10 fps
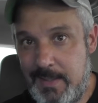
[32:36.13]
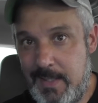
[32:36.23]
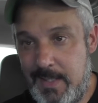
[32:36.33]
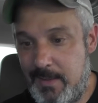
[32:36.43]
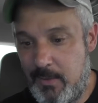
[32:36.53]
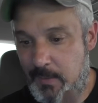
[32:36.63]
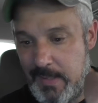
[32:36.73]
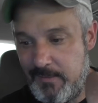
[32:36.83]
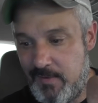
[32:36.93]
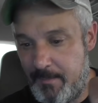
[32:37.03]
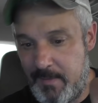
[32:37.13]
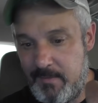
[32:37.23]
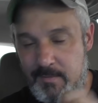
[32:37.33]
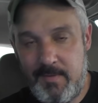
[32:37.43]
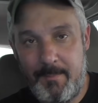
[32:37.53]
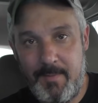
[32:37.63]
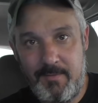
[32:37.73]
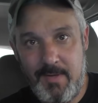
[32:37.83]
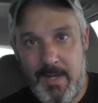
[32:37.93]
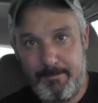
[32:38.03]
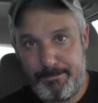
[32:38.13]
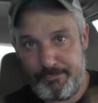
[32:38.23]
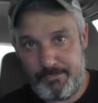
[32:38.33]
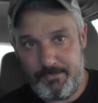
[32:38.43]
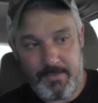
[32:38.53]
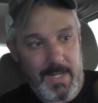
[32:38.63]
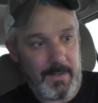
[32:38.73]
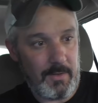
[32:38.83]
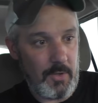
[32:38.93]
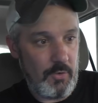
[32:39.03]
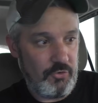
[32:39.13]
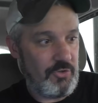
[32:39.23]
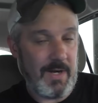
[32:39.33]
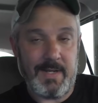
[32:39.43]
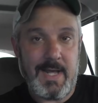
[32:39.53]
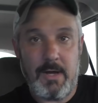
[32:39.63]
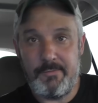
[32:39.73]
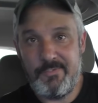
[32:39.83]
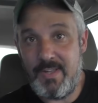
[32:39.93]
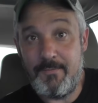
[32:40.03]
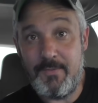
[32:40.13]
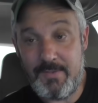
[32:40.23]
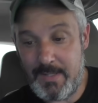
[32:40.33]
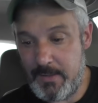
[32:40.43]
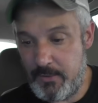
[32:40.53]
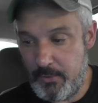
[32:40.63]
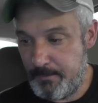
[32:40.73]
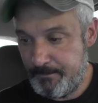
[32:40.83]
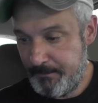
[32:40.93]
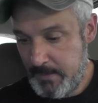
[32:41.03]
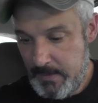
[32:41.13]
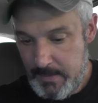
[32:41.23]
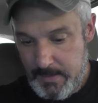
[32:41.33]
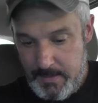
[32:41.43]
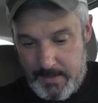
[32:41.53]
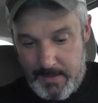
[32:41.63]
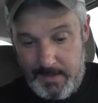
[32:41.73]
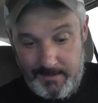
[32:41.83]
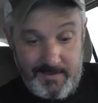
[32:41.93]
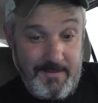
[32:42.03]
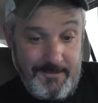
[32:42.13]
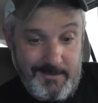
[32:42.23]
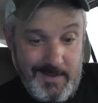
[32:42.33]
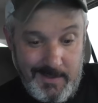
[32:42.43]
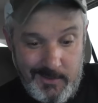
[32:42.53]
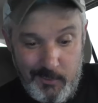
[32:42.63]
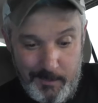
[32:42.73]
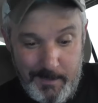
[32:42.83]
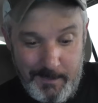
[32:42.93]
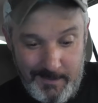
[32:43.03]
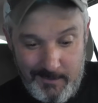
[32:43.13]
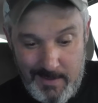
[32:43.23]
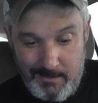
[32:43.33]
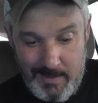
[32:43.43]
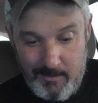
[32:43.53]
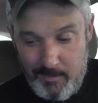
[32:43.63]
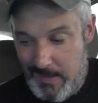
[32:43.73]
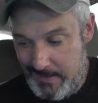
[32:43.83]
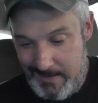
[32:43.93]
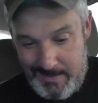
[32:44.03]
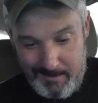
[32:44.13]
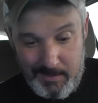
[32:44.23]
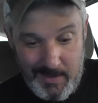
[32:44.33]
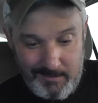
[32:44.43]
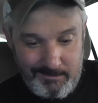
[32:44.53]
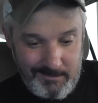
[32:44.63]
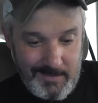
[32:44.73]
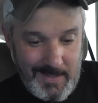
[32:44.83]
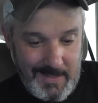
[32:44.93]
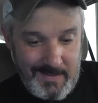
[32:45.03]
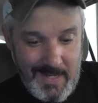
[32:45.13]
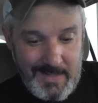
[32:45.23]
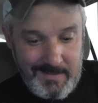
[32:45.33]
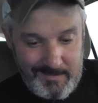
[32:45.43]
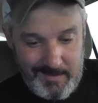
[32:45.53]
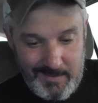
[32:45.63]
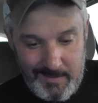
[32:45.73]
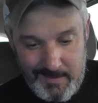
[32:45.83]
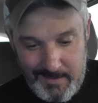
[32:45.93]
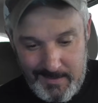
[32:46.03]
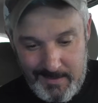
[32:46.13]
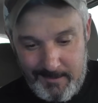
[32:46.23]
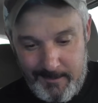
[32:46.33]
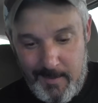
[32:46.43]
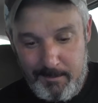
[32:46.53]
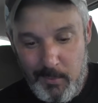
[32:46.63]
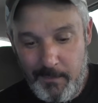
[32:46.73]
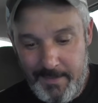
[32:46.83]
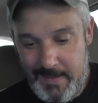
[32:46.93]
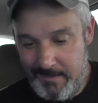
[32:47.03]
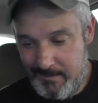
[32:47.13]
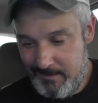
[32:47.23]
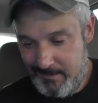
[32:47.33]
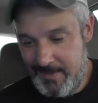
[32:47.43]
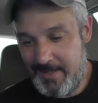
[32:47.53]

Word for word: Okay, something's up. Flag a code, shut it down. Safest thing to do. The safest thing to do would be put the throttle cable back on it. But I can see from both ends